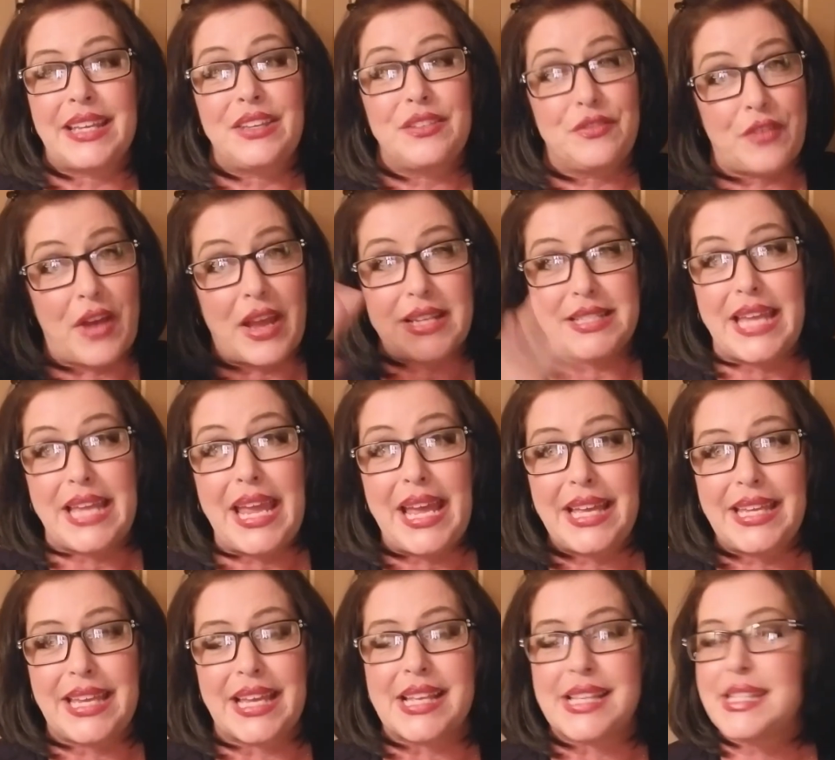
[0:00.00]

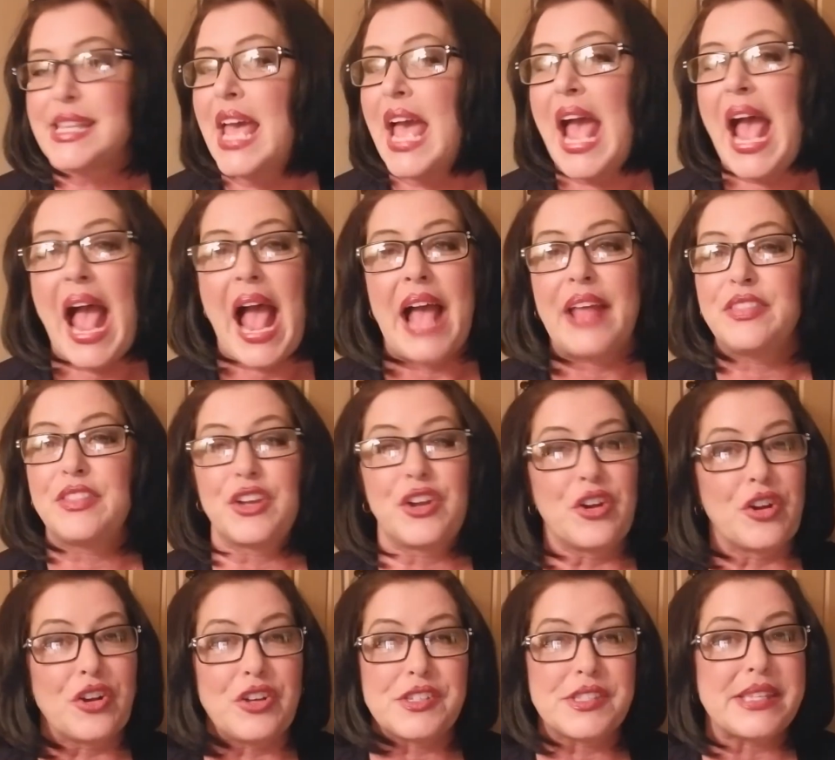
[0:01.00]
Vidalias." And the
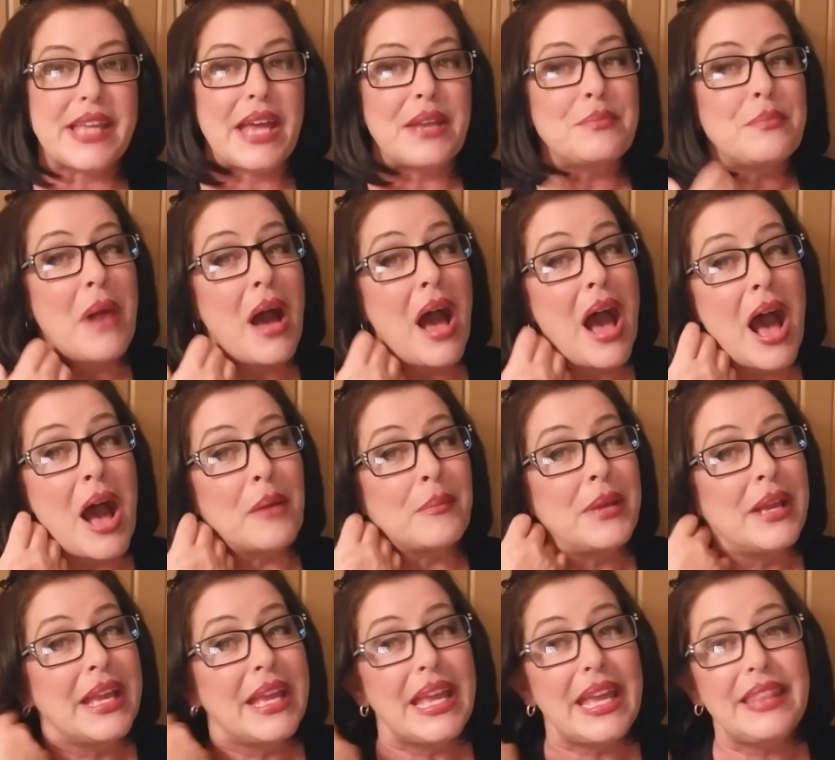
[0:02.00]
girl said, "Mom,
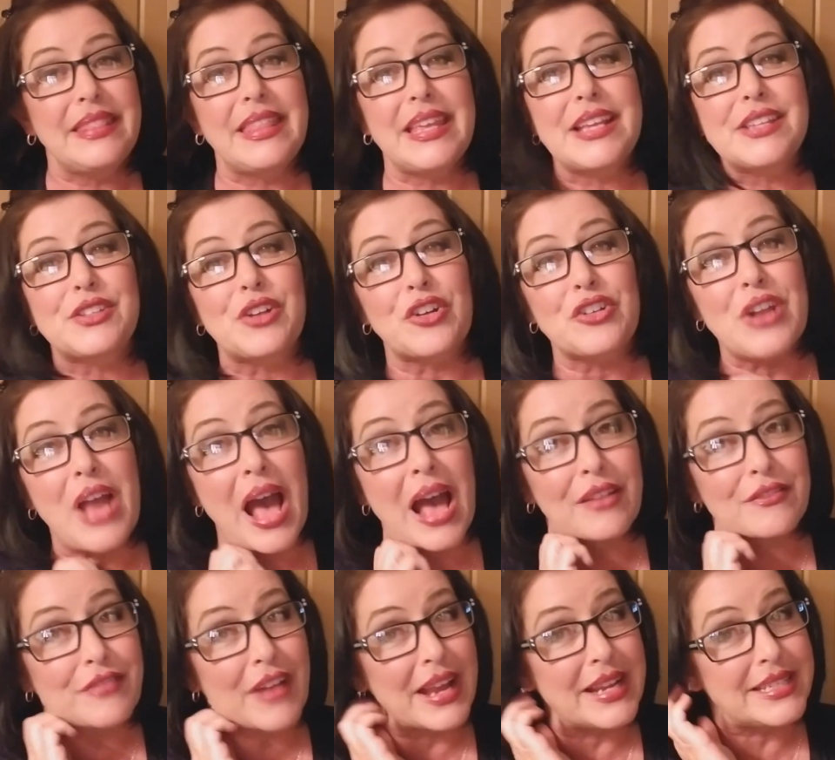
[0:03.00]
these are not
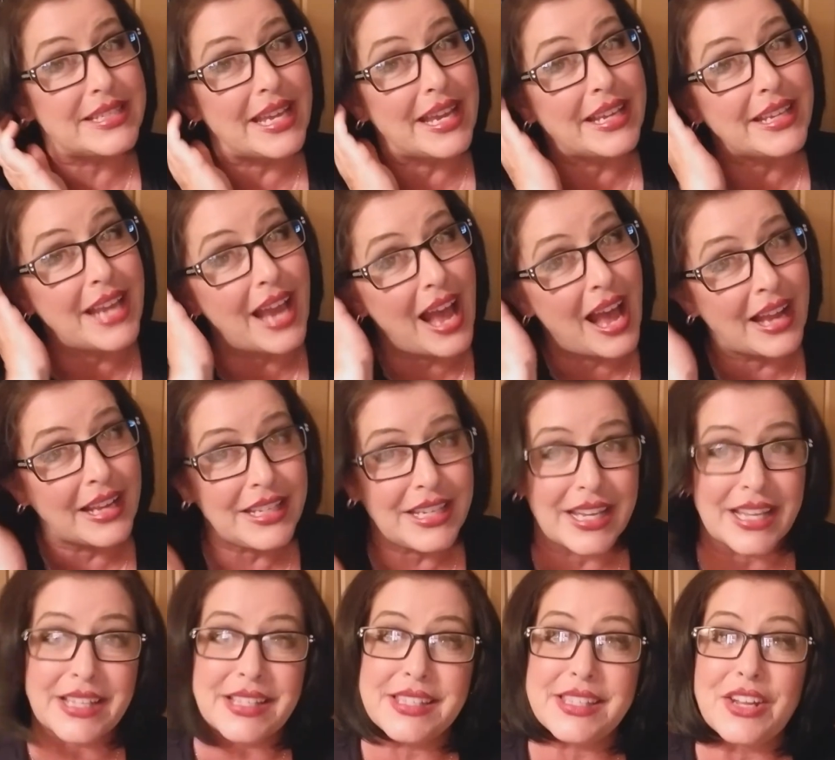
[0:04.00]
Vidalia
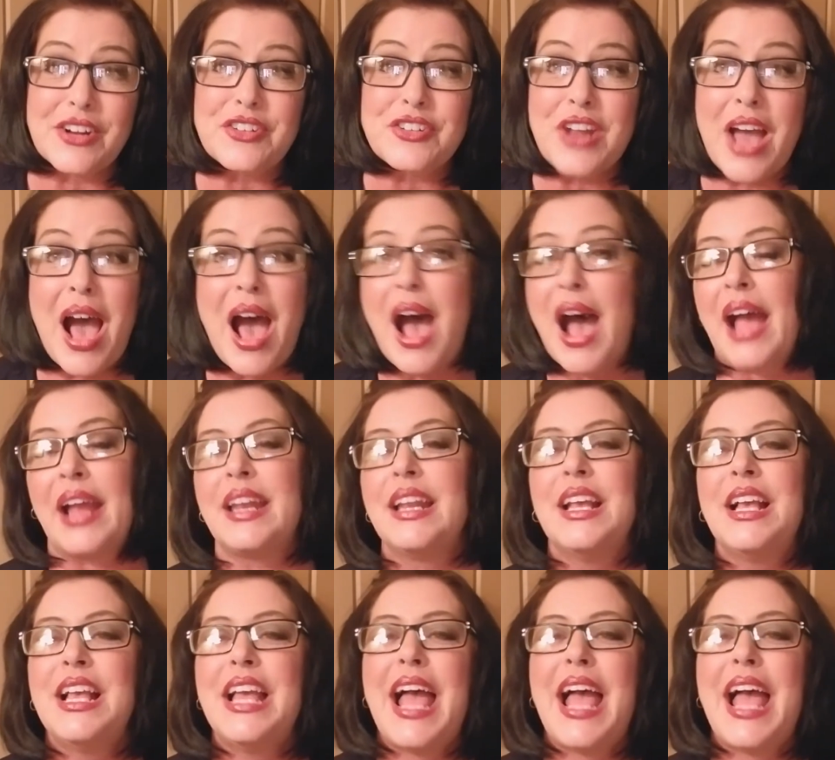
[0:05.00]
onions. They're not."